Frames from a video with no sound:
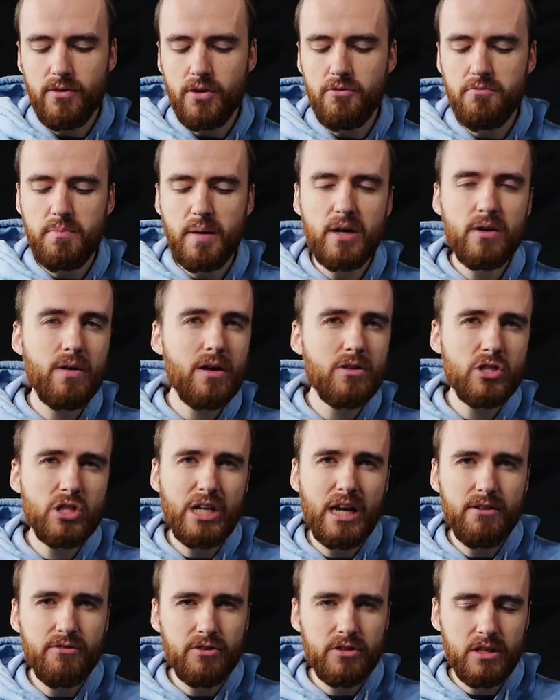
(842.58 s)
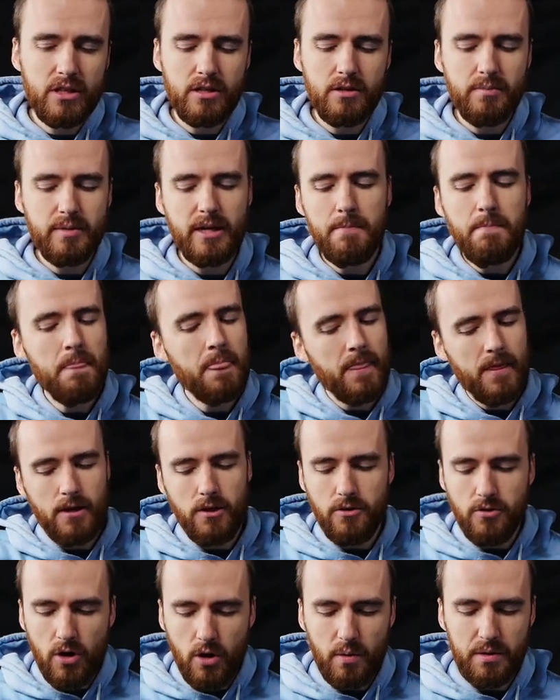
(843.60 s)
you've been around GA for a little bit,
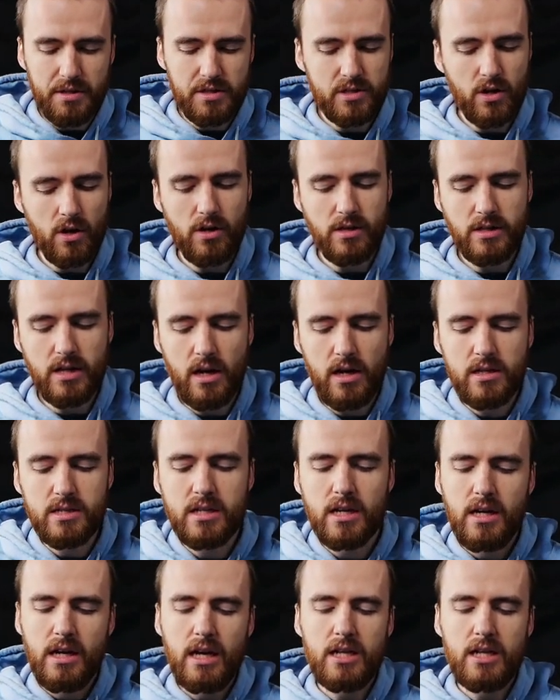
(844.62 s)
you know what this card does.